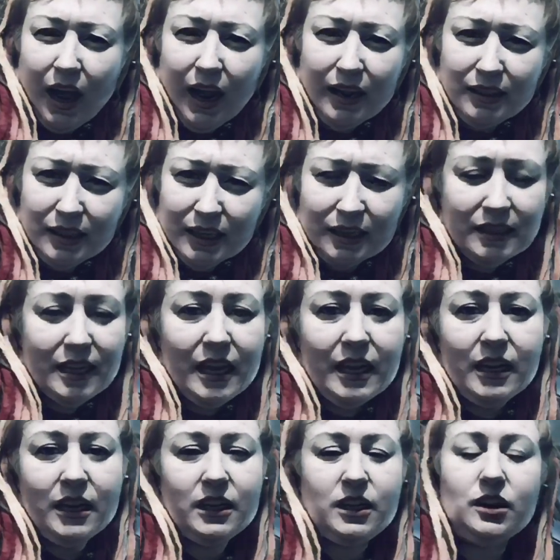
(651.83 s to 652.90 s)
I think
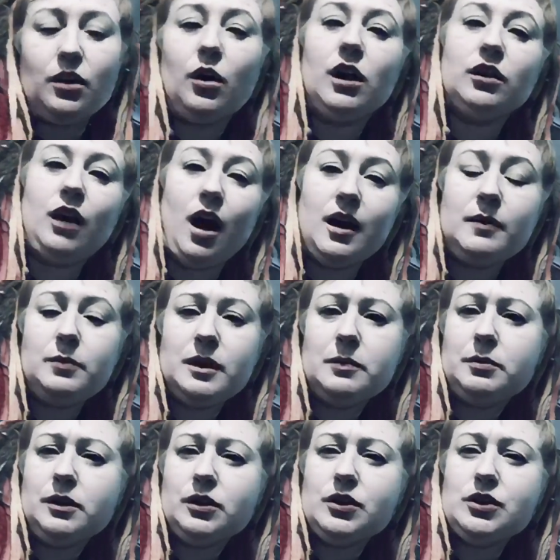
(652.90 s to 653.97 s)
that, you know, a lot of
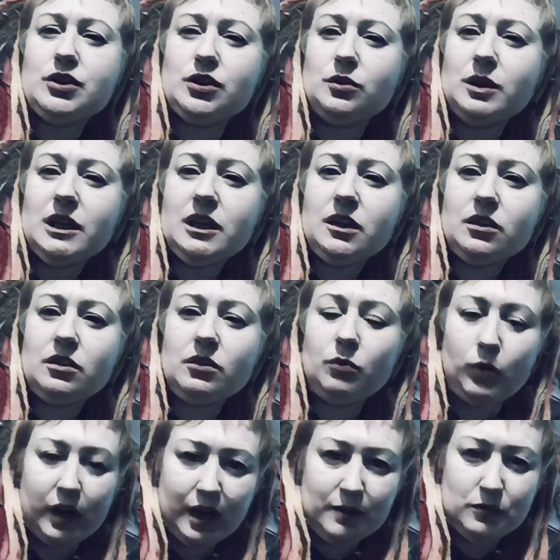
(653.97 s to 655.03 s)
people are doing
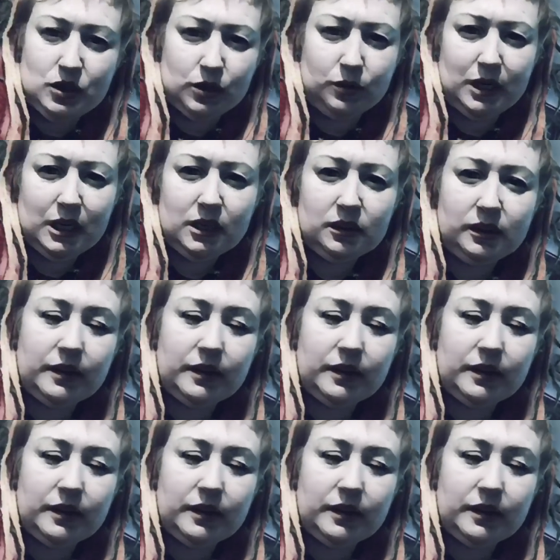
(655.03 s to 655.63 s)
what I'm doing,